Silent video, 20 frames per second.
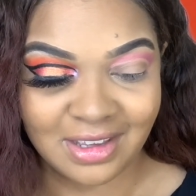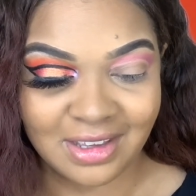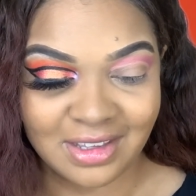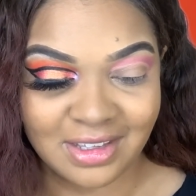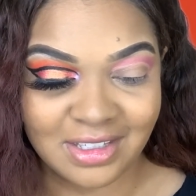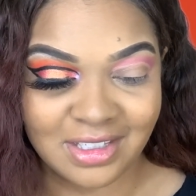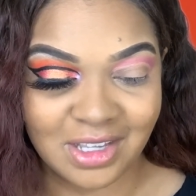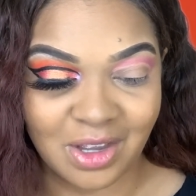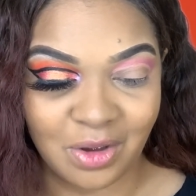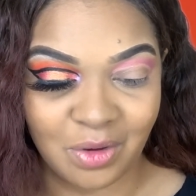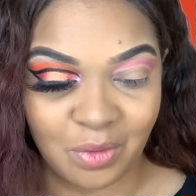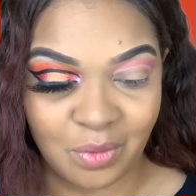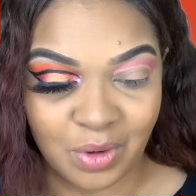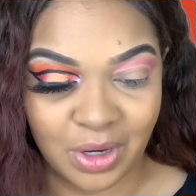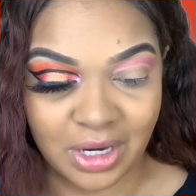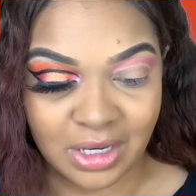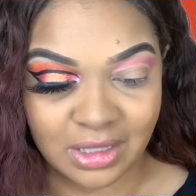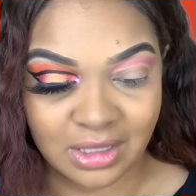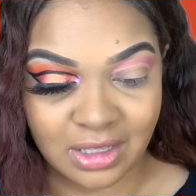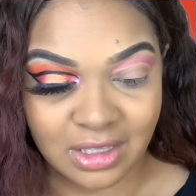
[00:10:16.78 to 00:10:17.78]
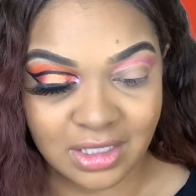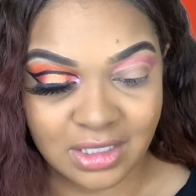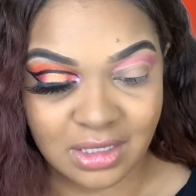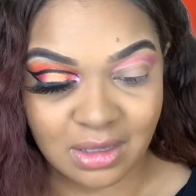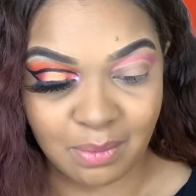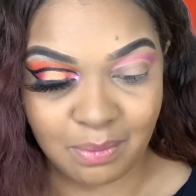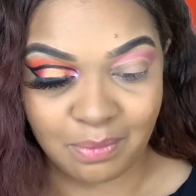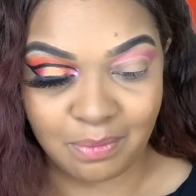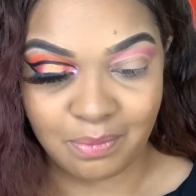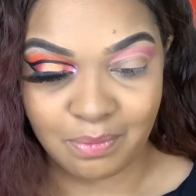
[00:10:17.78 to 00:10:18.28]
So this
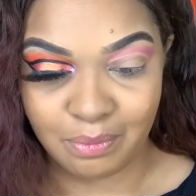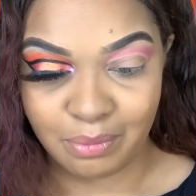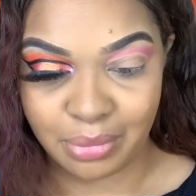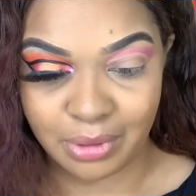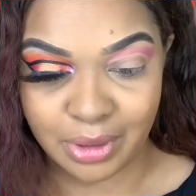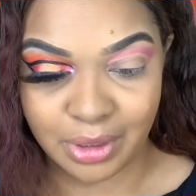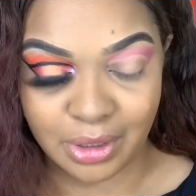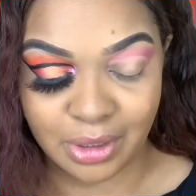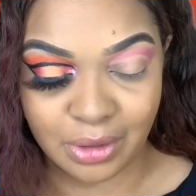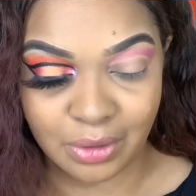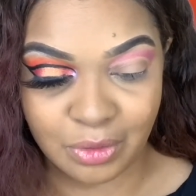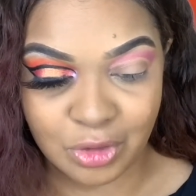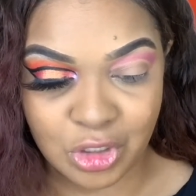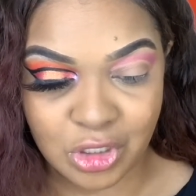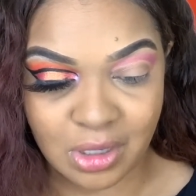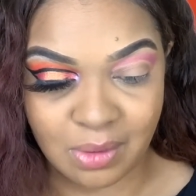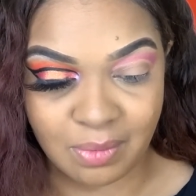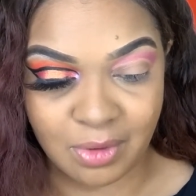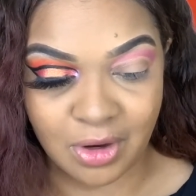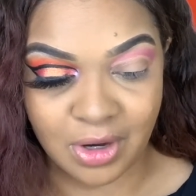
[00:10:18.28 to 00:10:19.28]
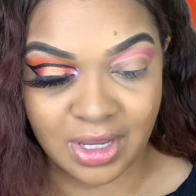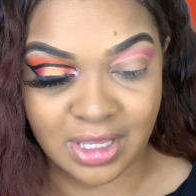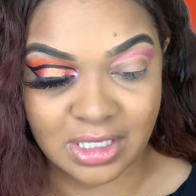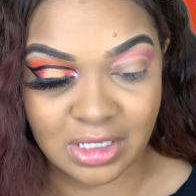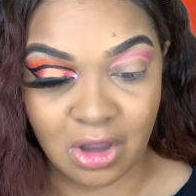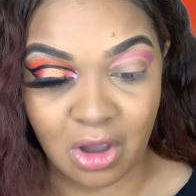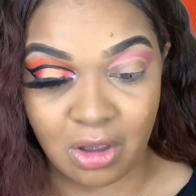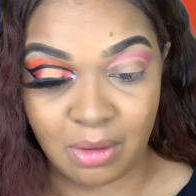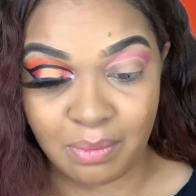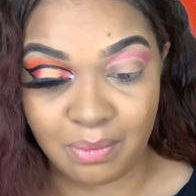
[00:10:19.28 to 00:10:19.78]
blue shimmer is
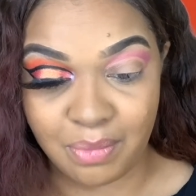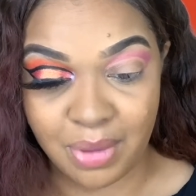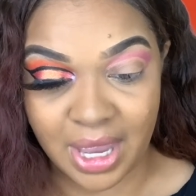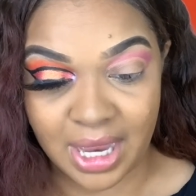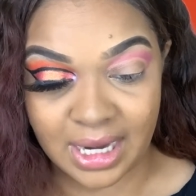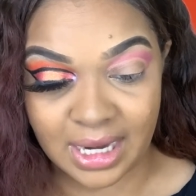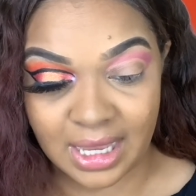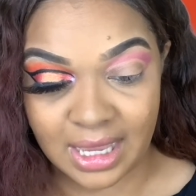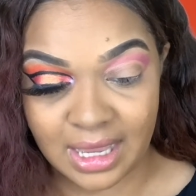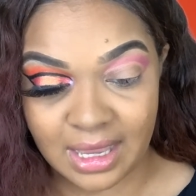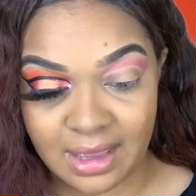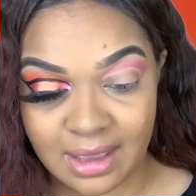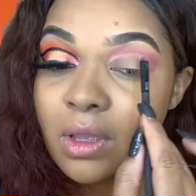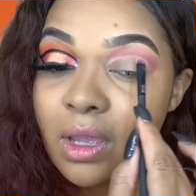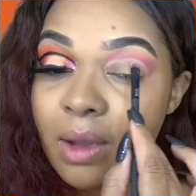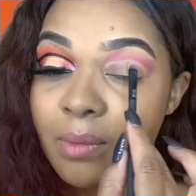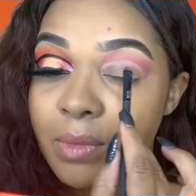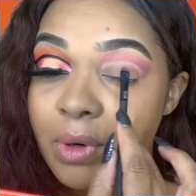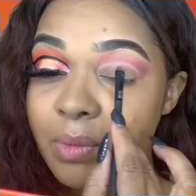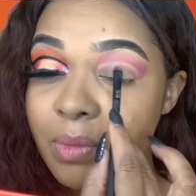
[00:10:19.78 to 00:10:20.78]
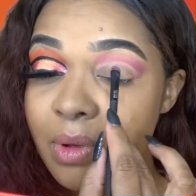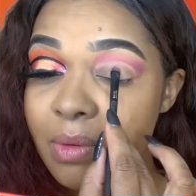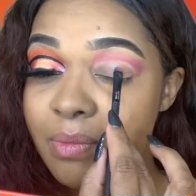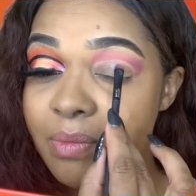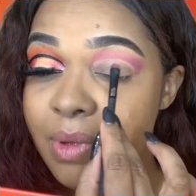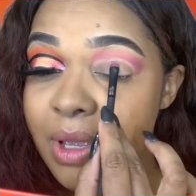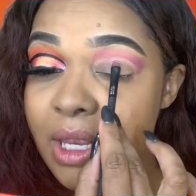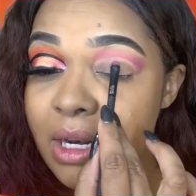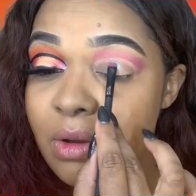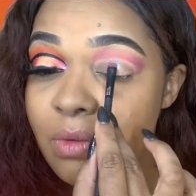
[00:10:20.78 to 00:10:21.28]
called Betty. I'm gonna put
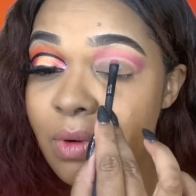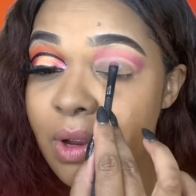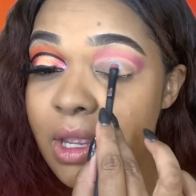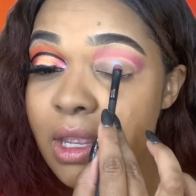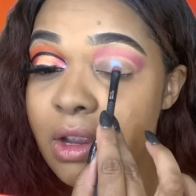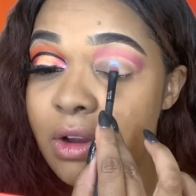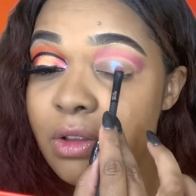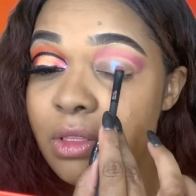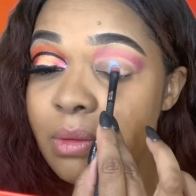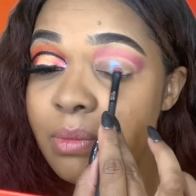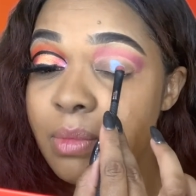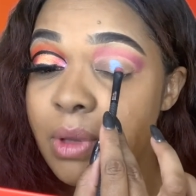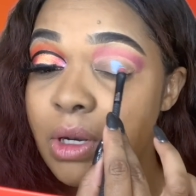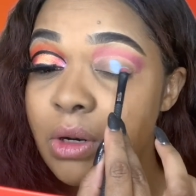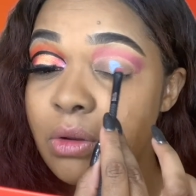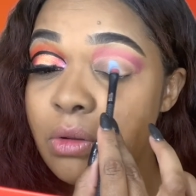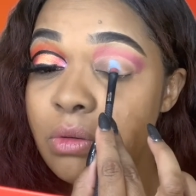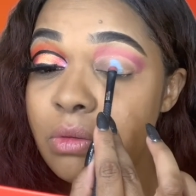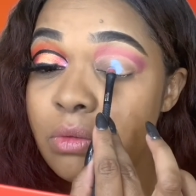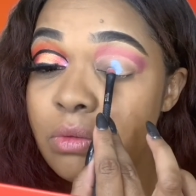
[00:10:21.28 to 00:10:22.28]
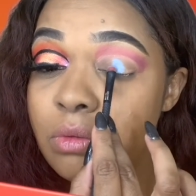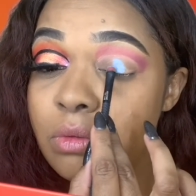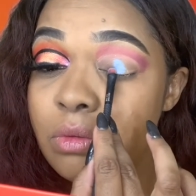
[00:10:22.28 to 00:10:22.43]
Betty right here in the middle.